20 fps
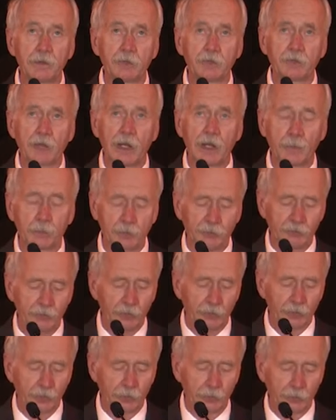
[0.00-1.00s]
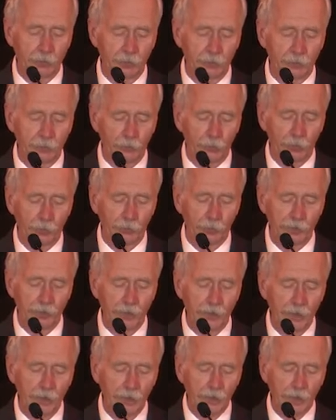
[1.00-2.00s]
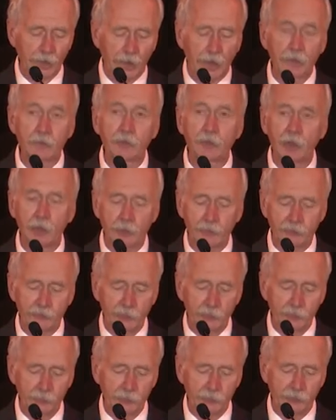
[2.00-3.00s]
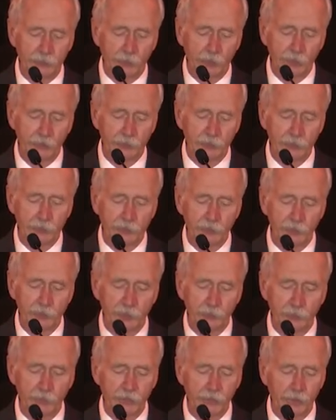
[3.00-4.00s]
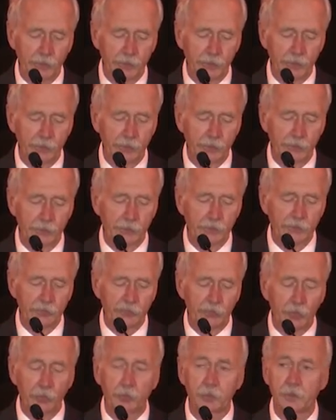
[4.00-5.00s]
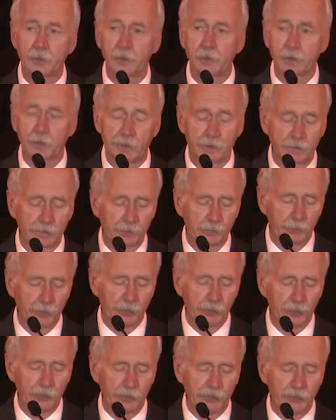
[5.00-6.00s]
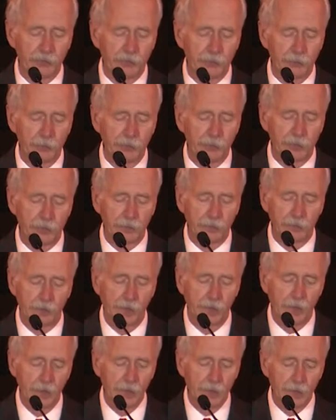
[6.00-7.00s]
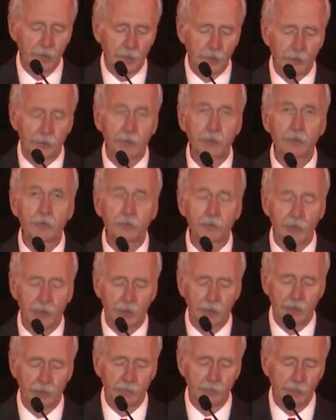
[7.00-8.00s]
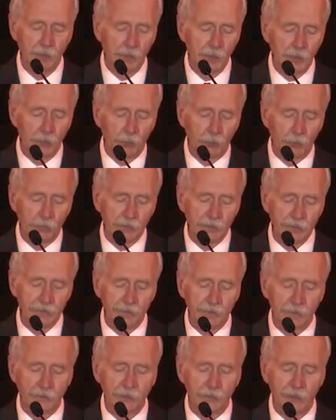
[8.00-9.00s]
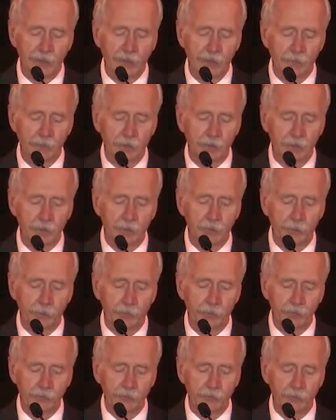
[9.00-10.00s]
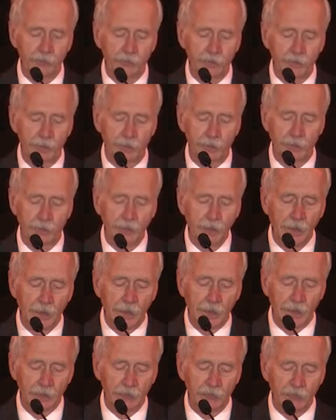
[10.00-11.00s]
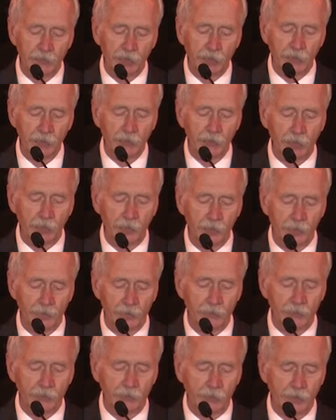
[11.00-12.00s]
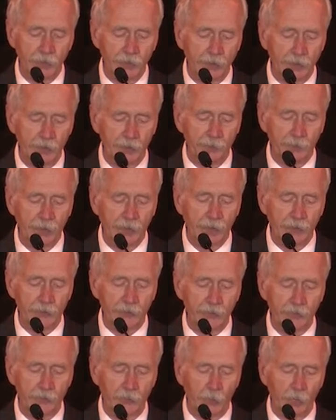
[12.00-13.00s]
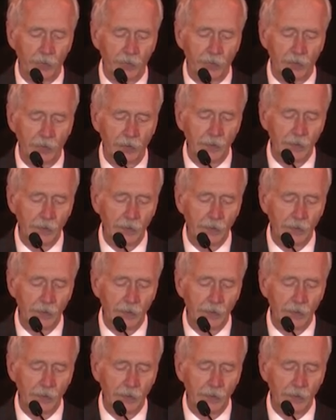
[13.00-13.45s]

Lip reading: established in low Earth orbit. I saw a similar transition appear in the early shuttle era, but it disappeared. This time, we need the stamina to persevere and change our industry in a positive way.